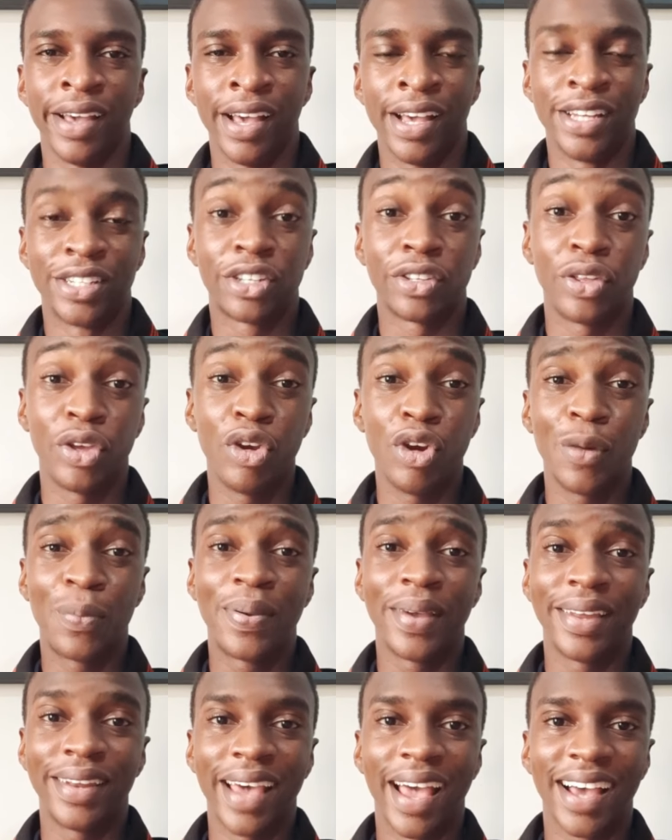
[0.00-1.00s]
So the
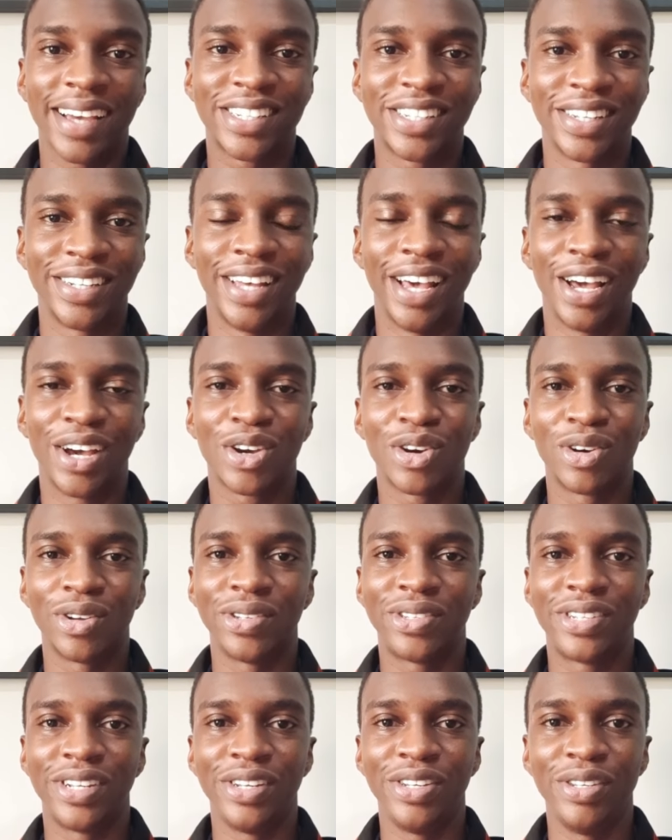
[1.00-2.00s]
European action
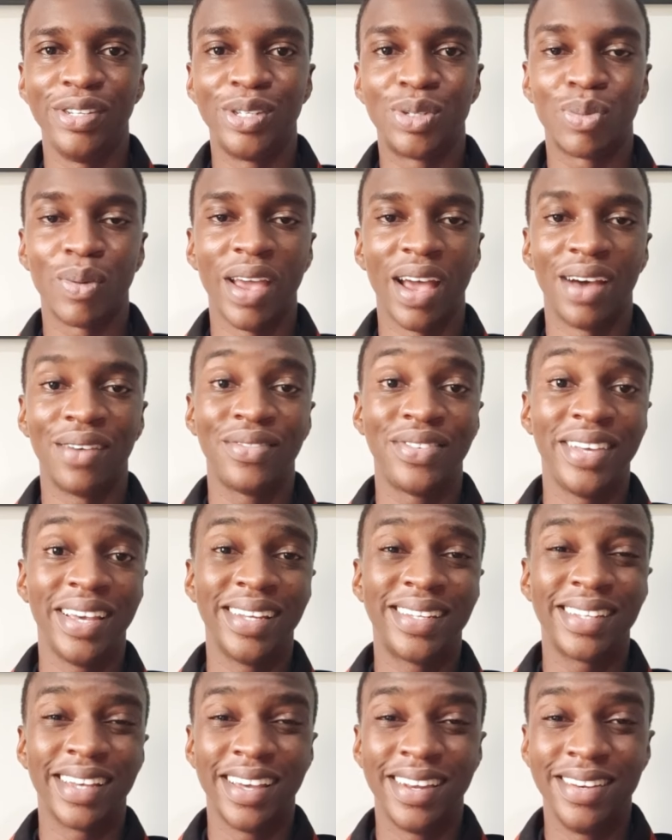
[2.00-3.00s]
continues. We have
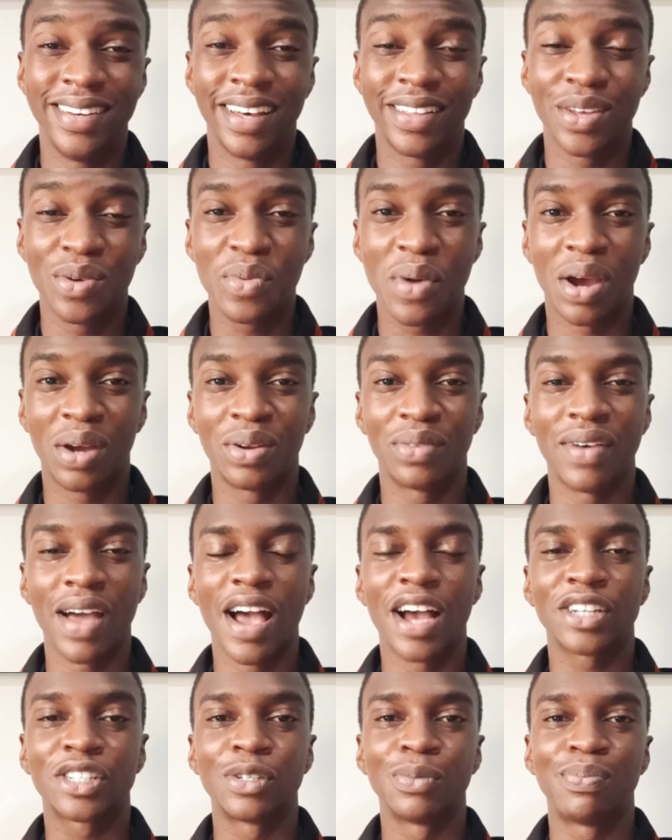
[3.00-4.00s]
yet another round of
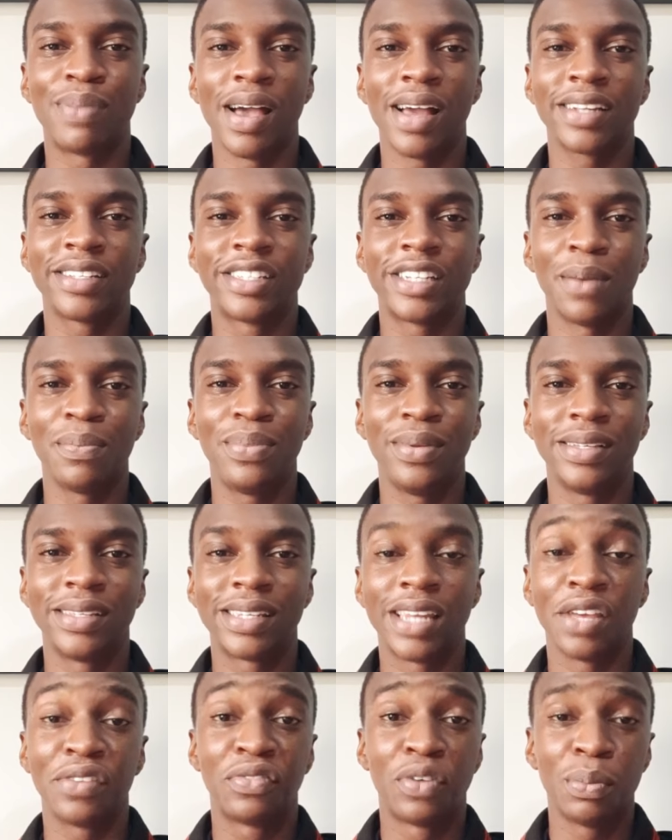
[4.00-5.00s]
action-packed Champions
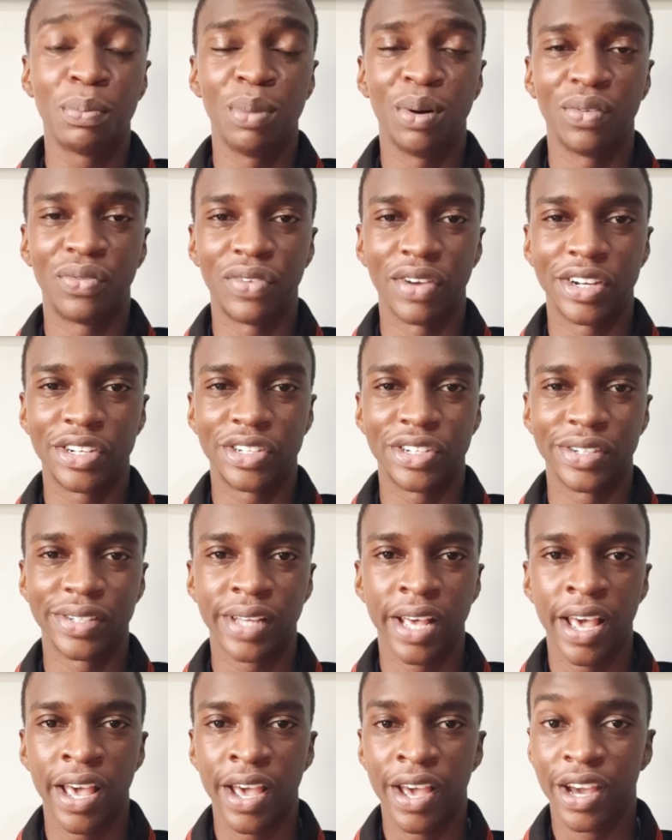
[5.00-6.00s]
League football fixtures
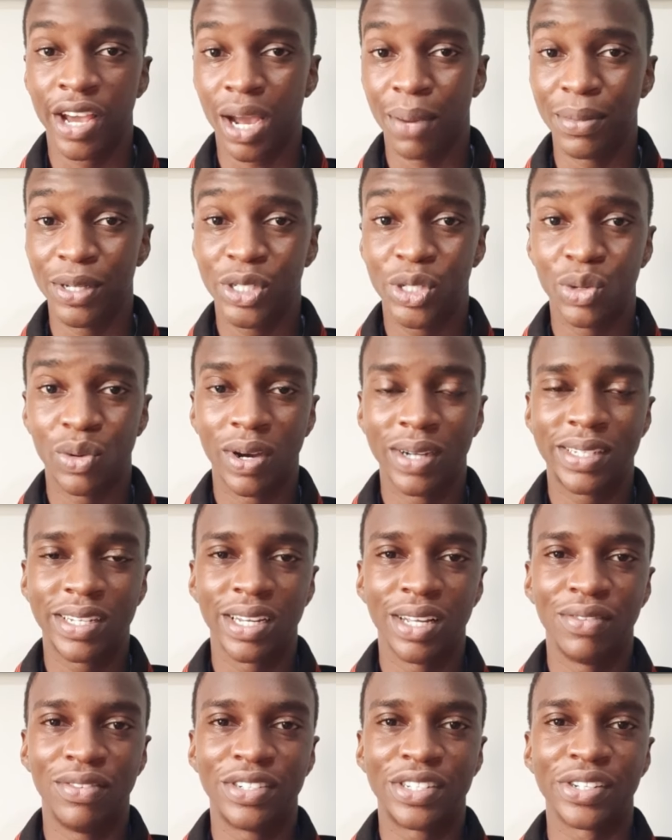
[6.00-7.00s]
coming to our
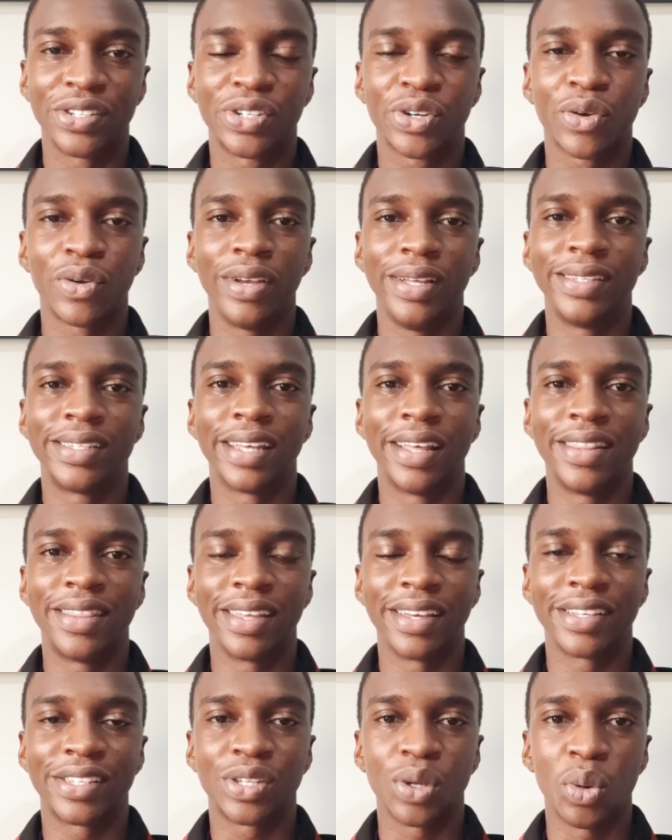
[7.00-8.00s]
television screens
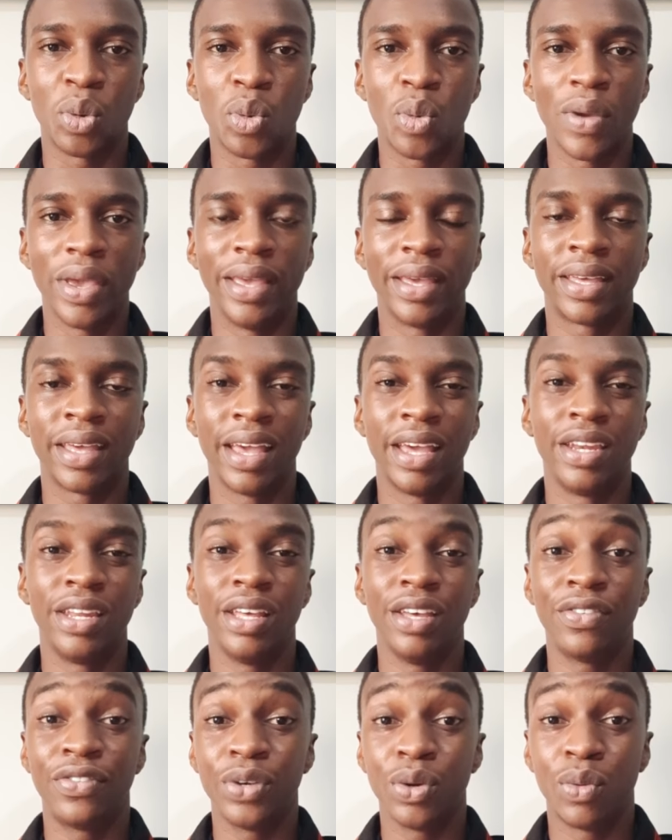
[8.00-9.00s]
this week. And
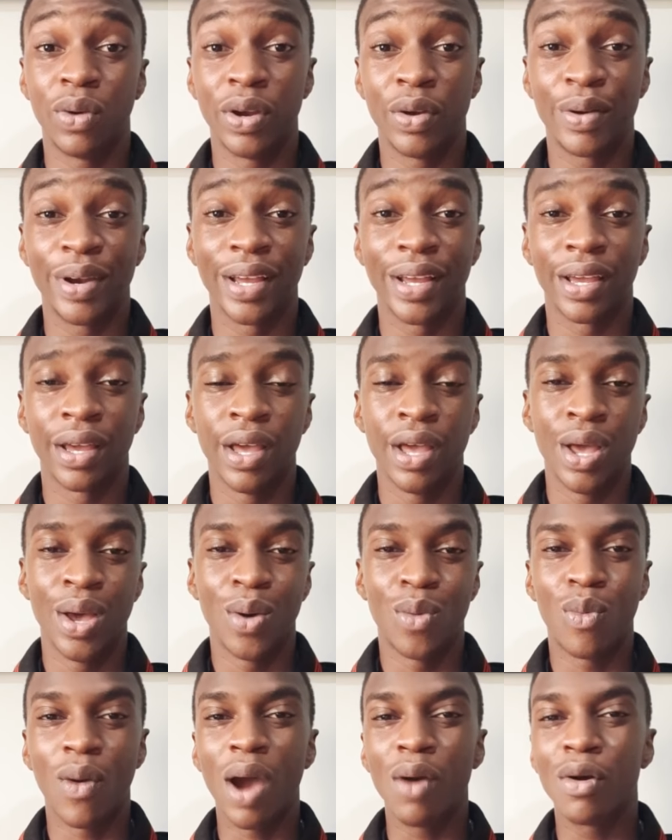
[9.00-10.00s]
if you're wondering
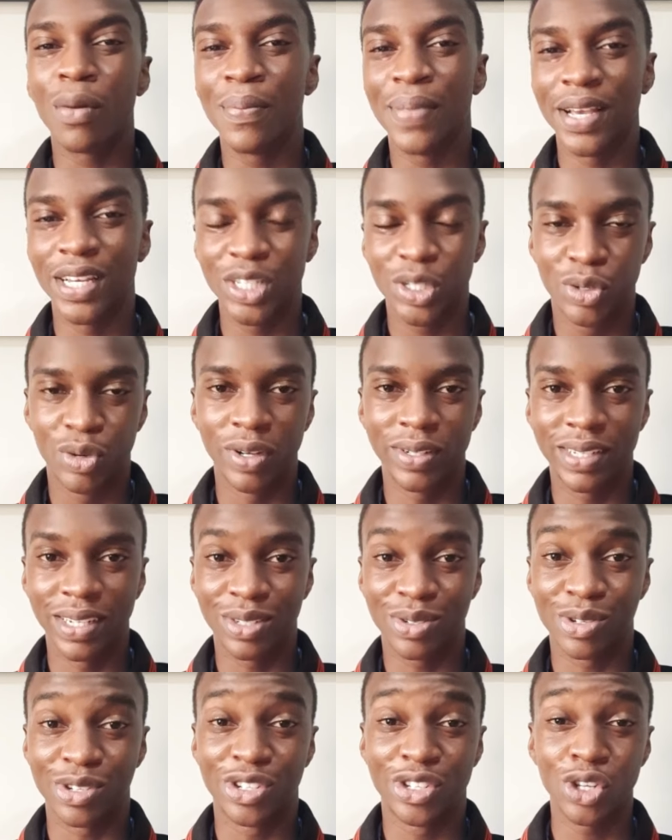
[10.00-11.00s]
why we're being treated
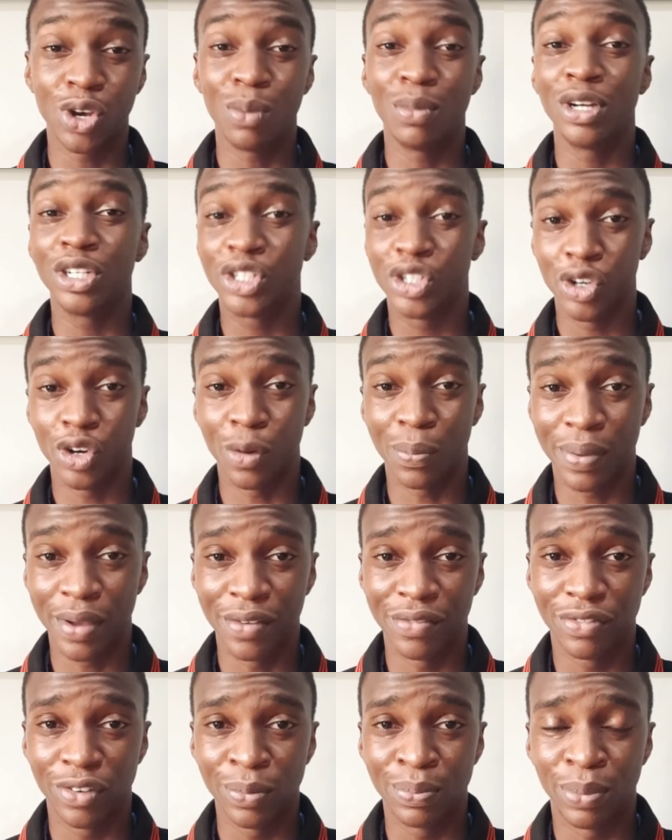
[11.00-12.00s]
to so much
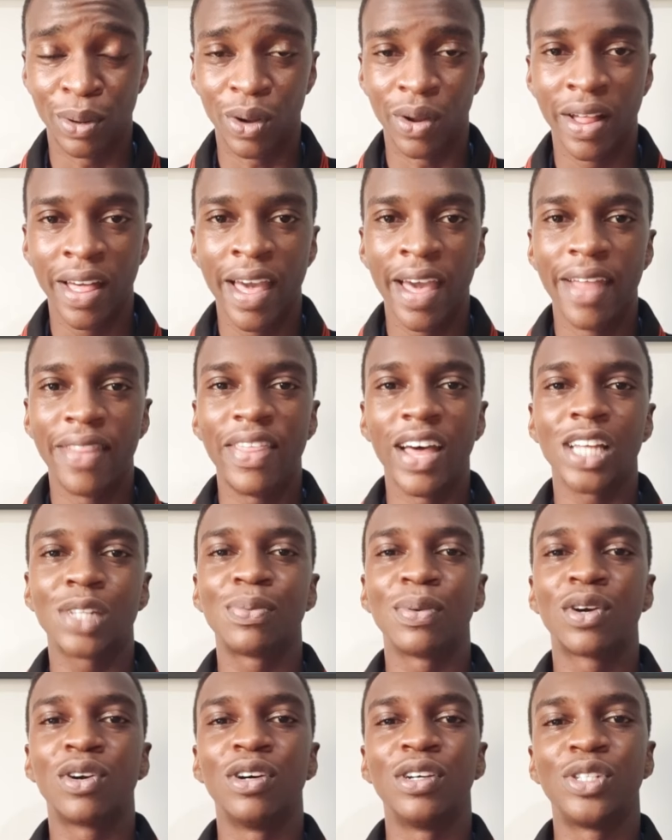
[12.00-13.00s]
European football, that's
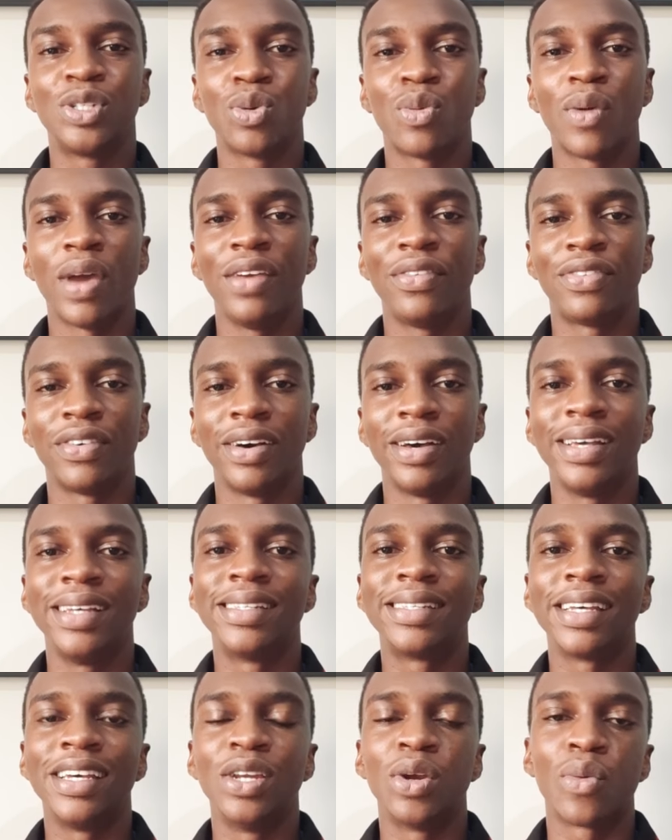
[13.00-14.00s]
because UEFA
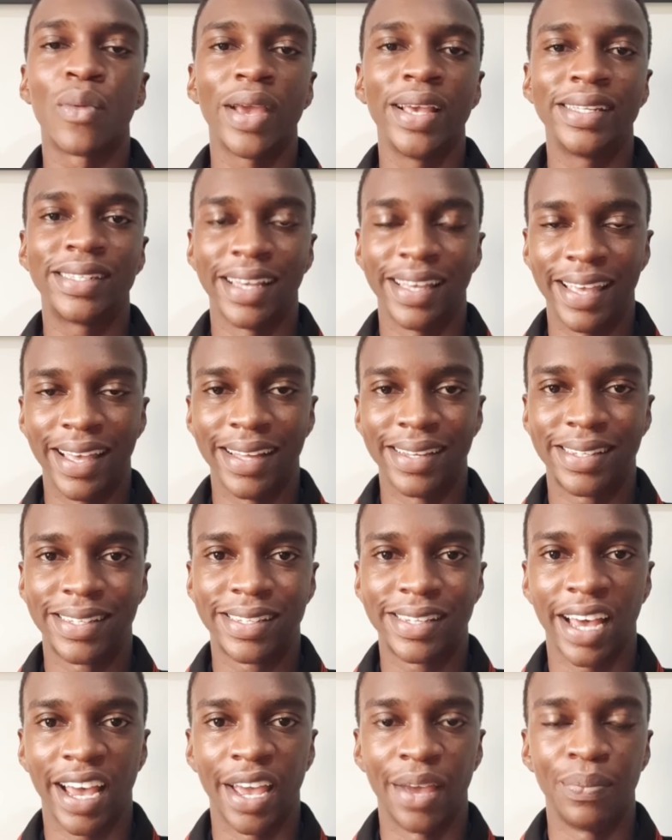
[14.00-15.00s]
is in a race
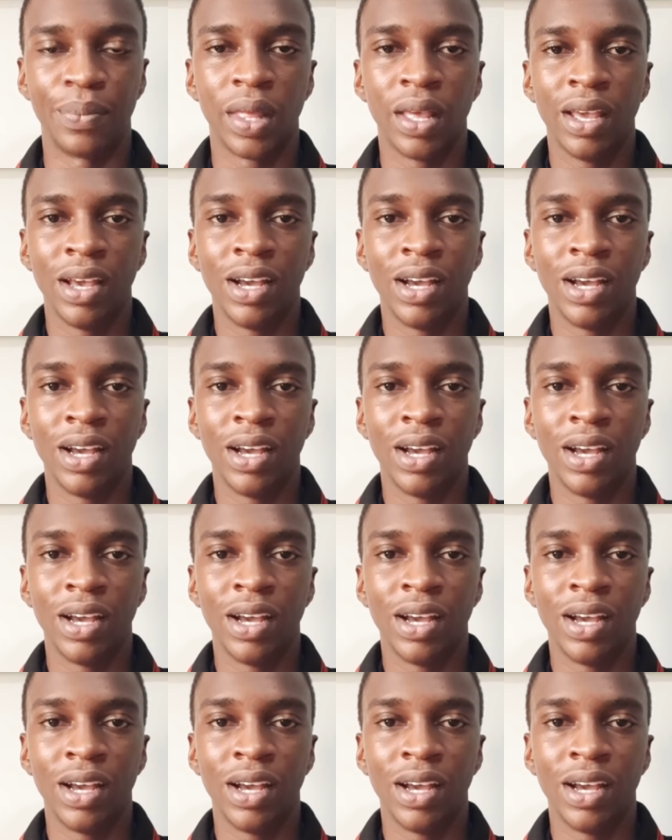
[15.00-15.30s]
against time.